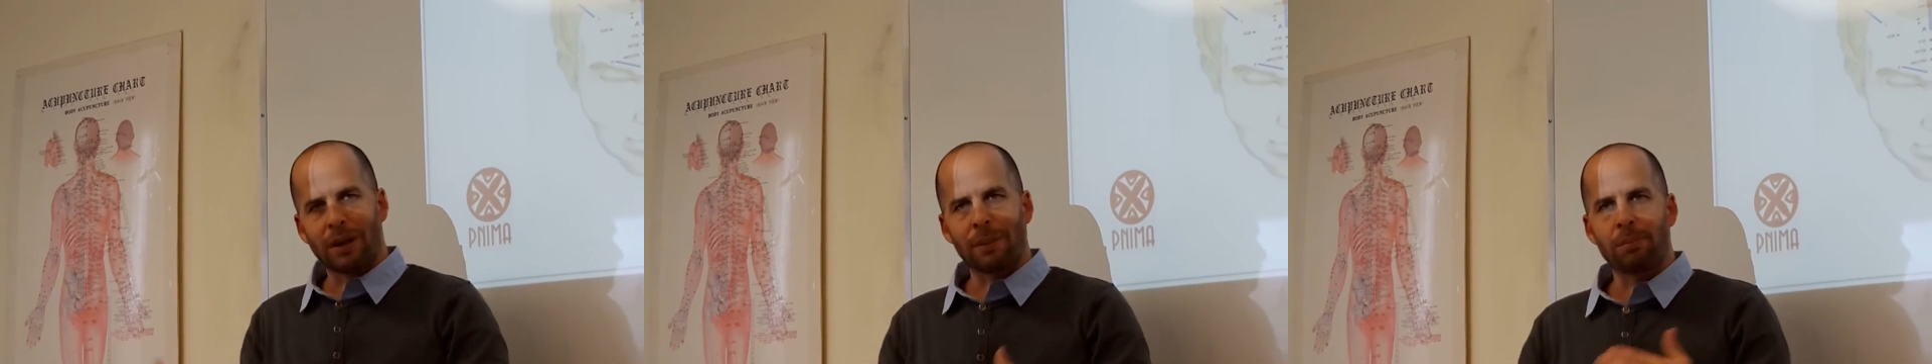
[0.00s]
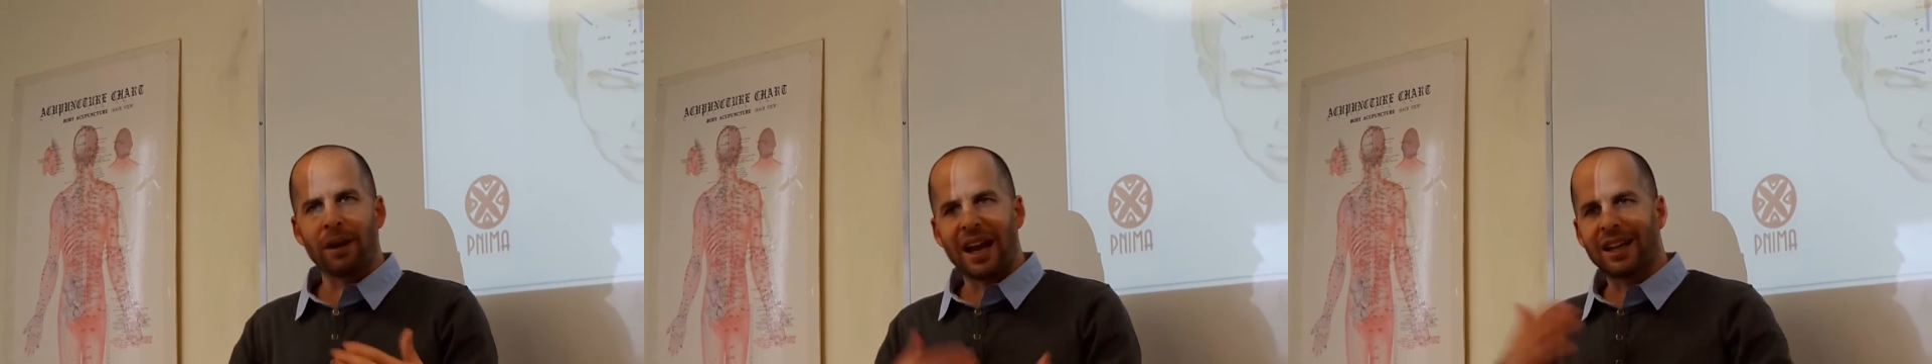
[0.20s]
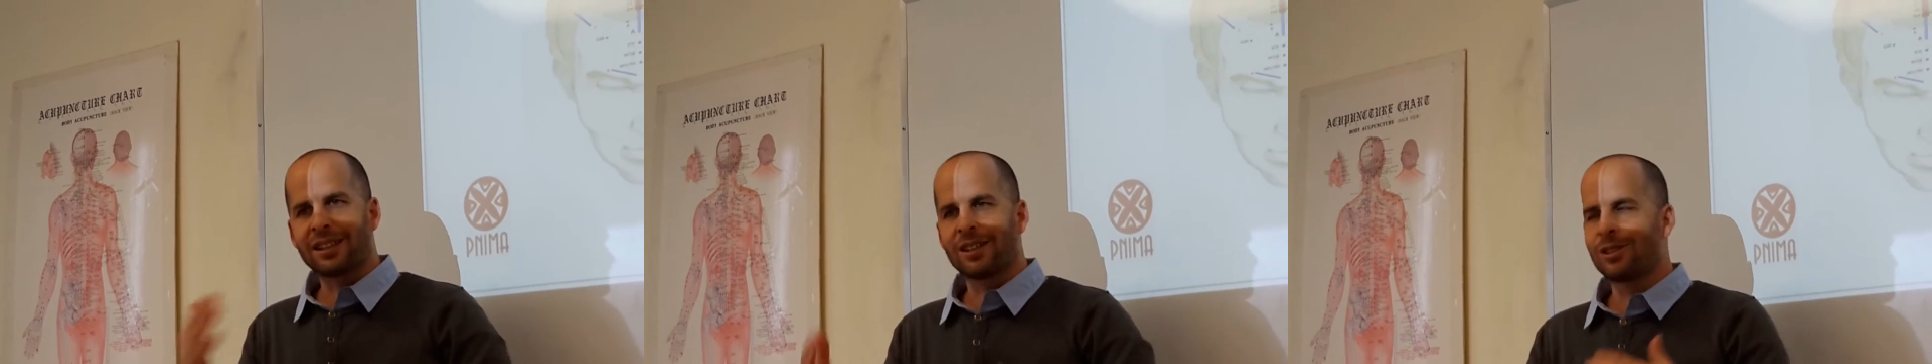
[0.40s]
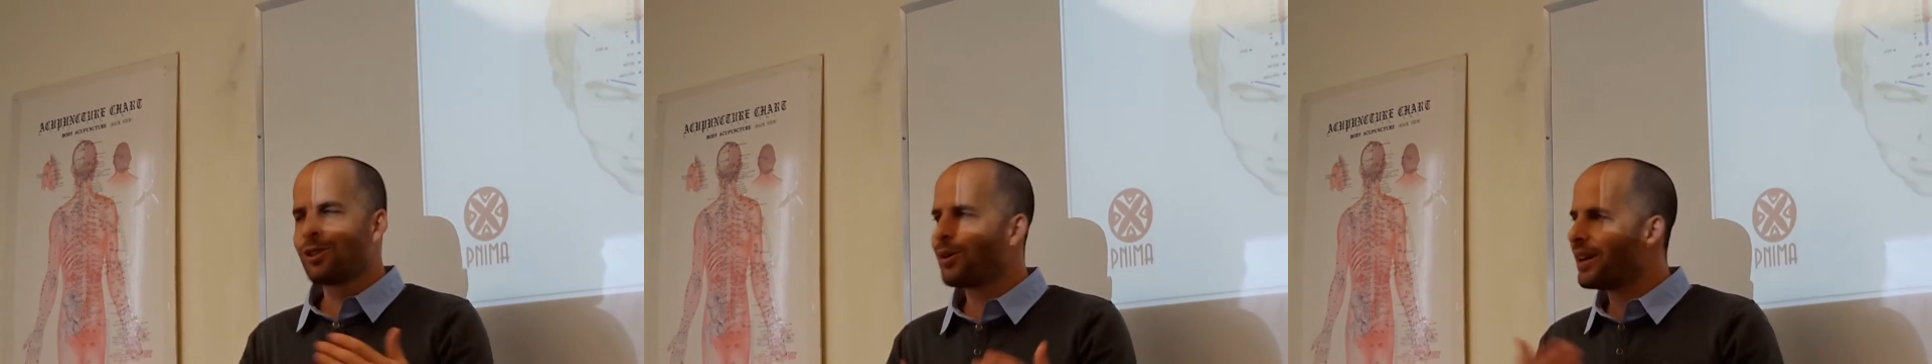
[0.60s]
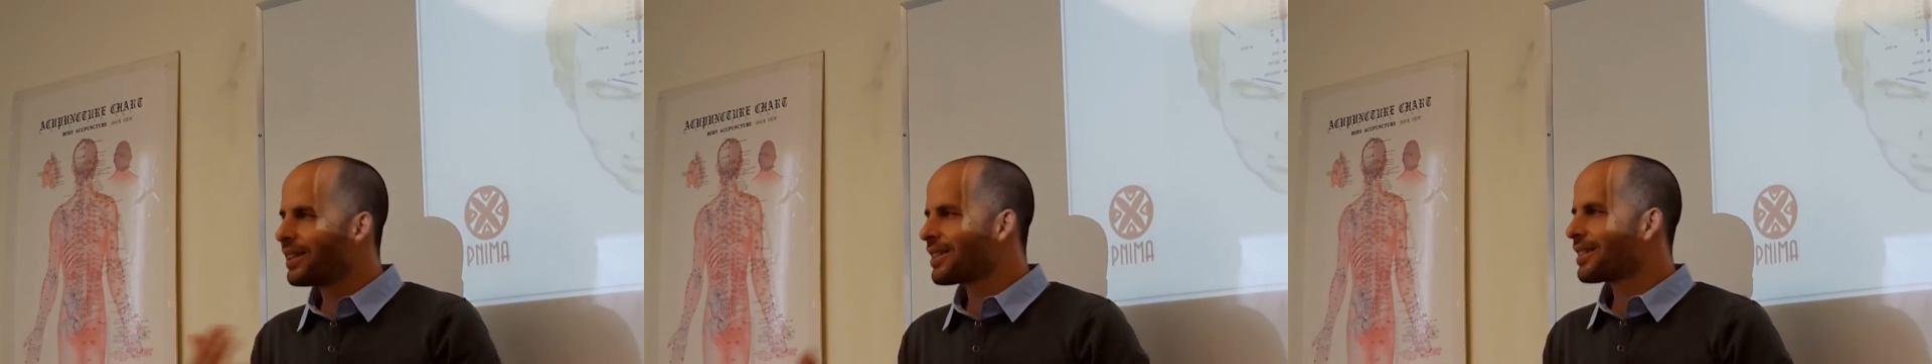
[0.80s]
by
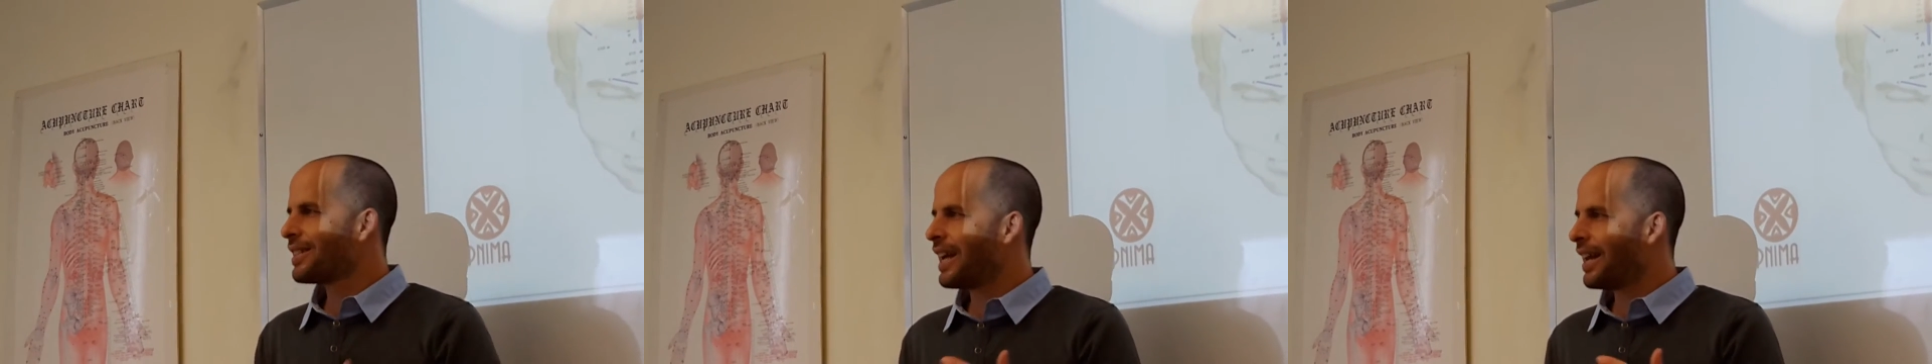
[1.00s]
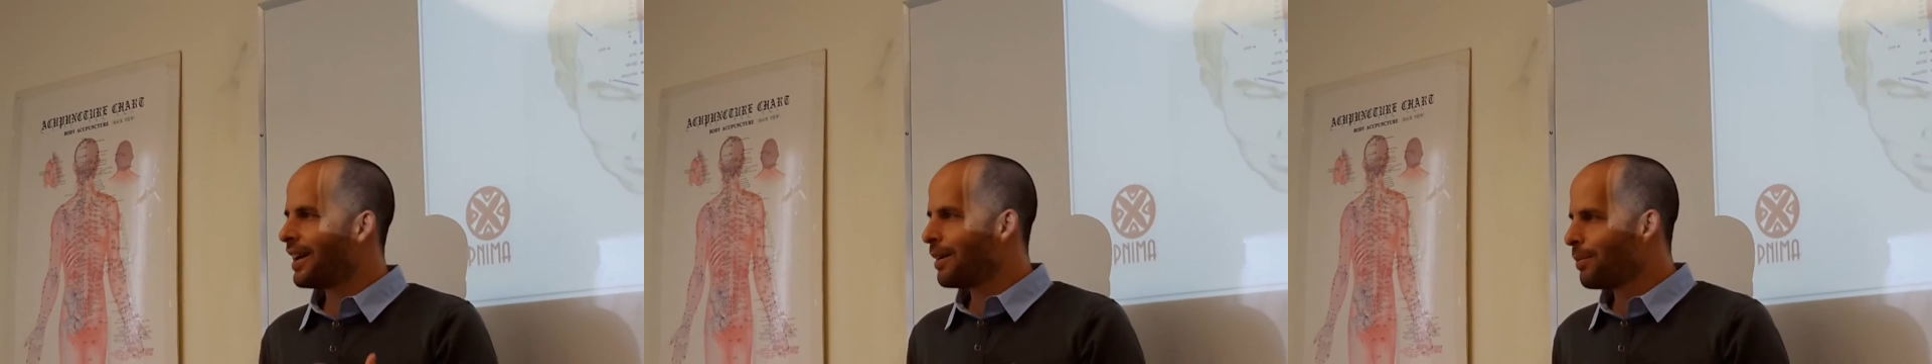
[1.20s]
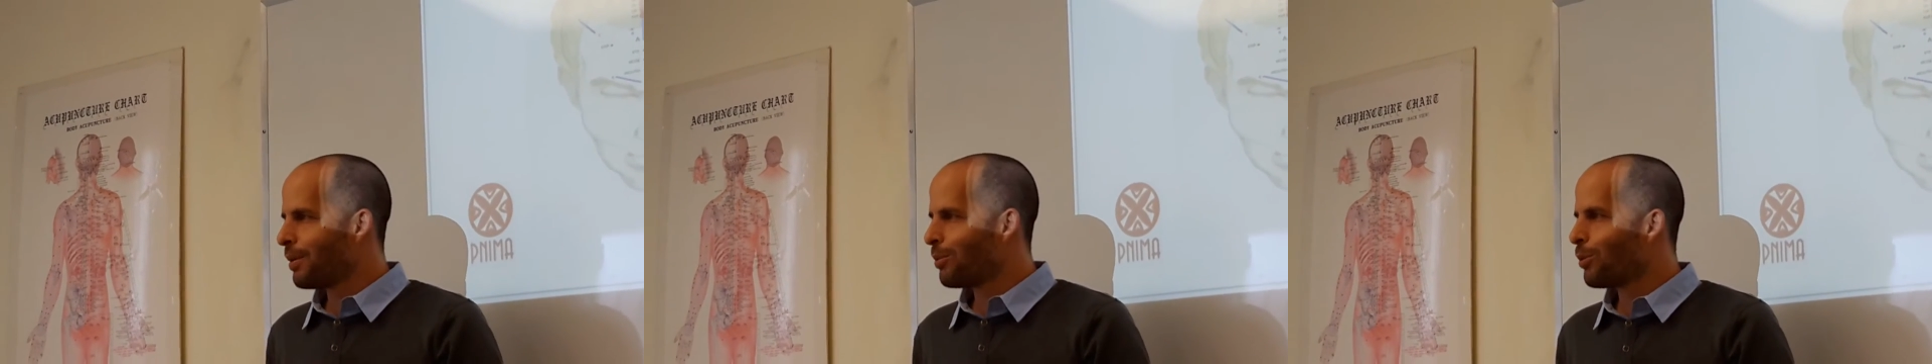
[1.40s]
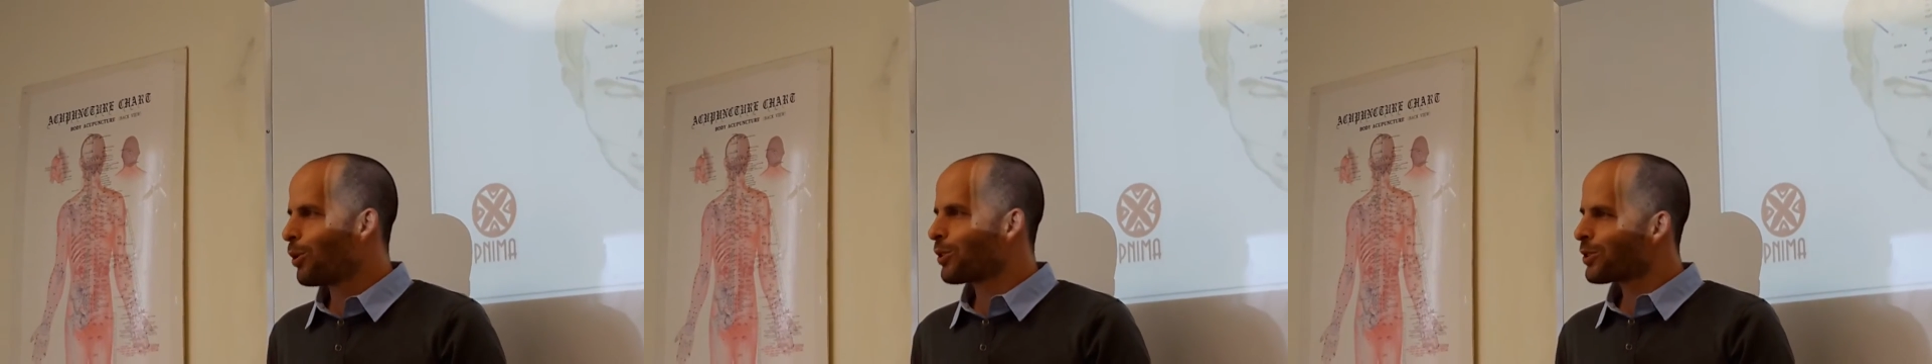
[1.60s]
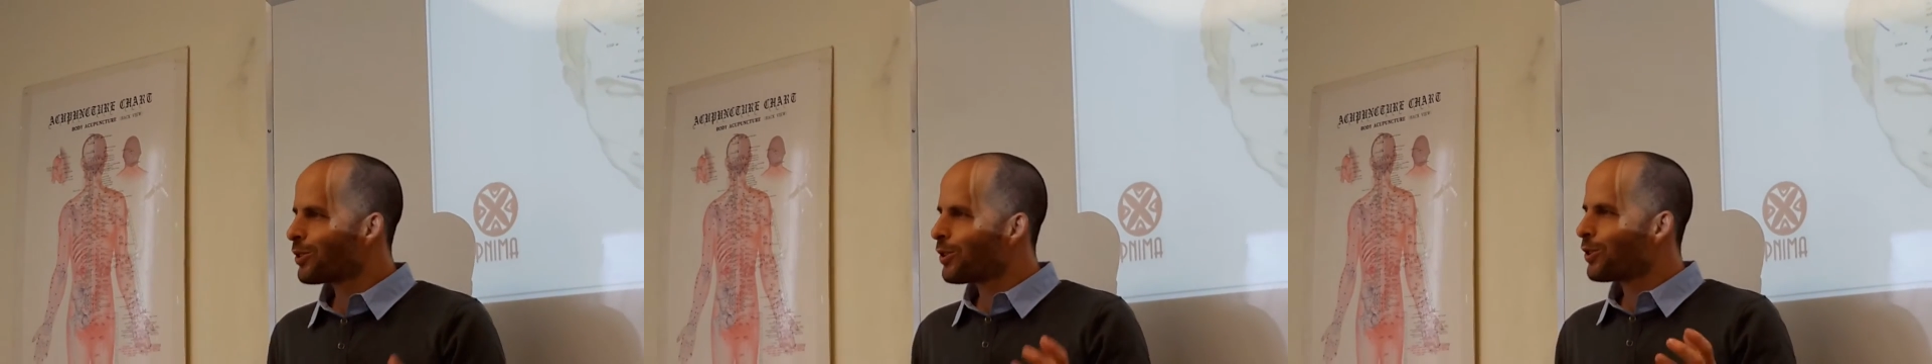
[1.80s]
practice you understand it a bit
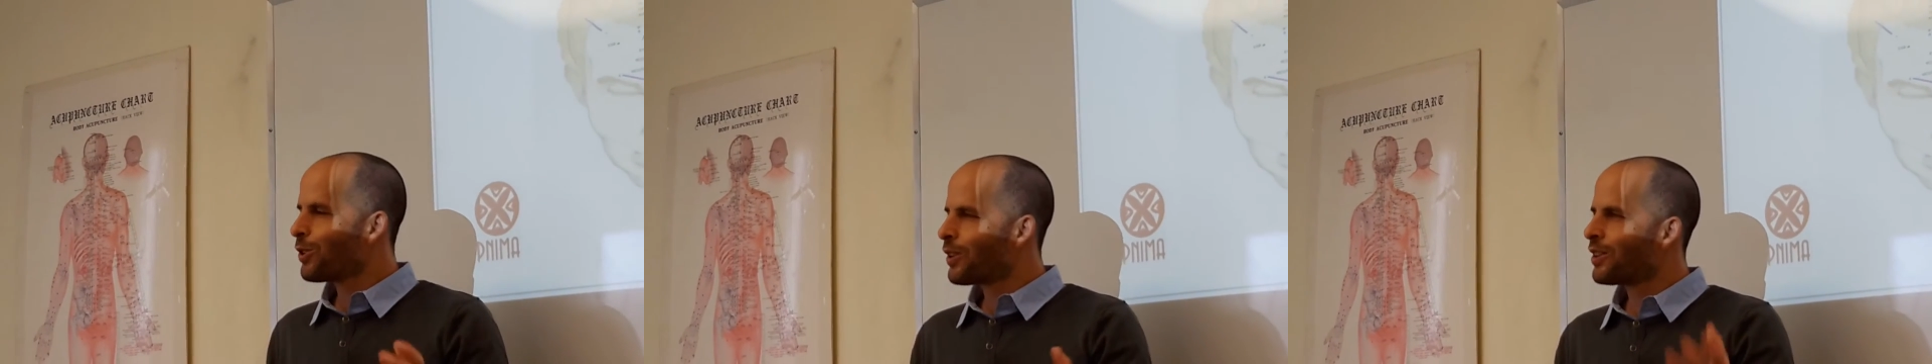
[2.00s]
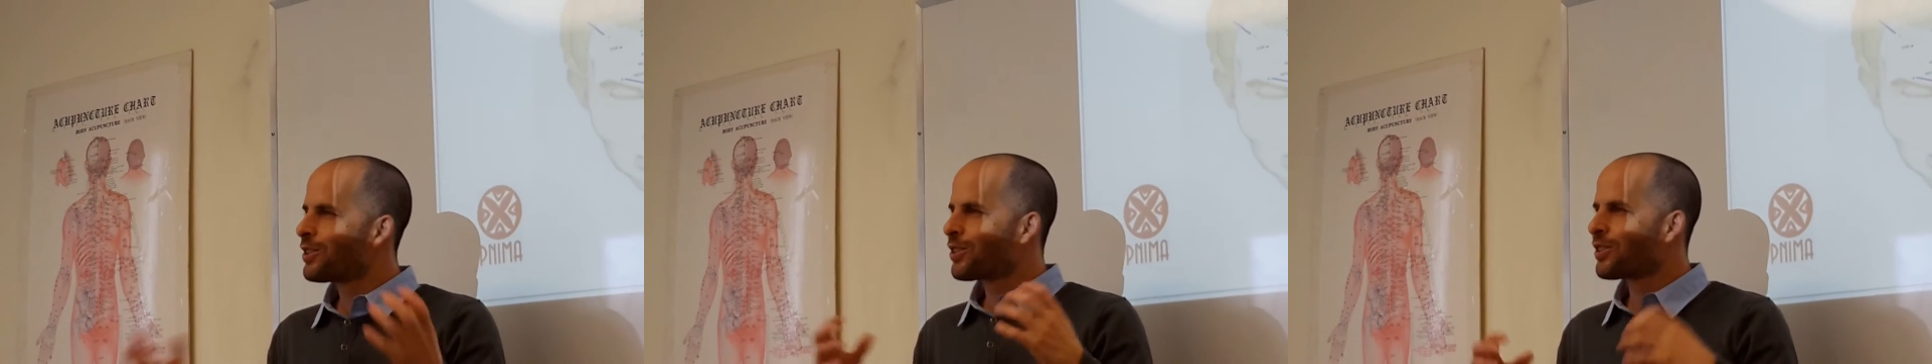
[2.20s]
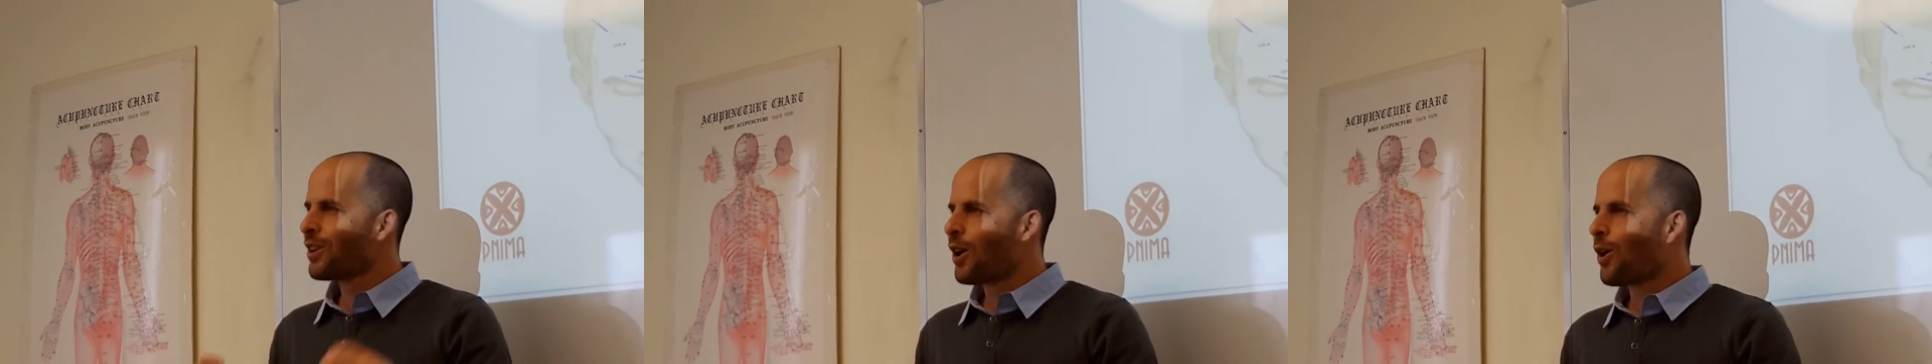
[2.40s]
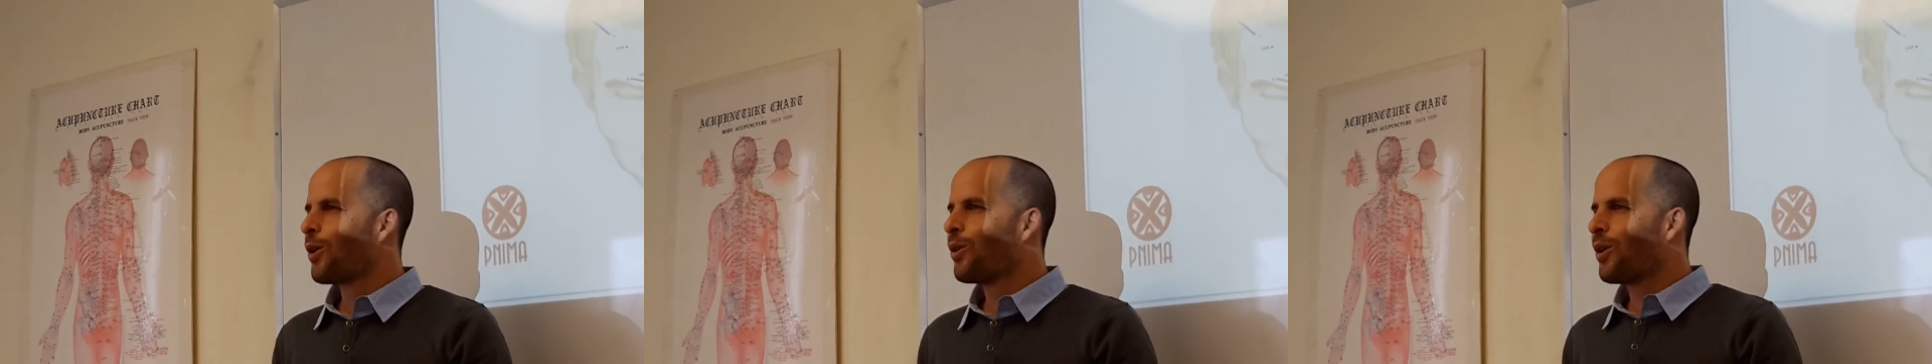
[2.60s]
more, so you can just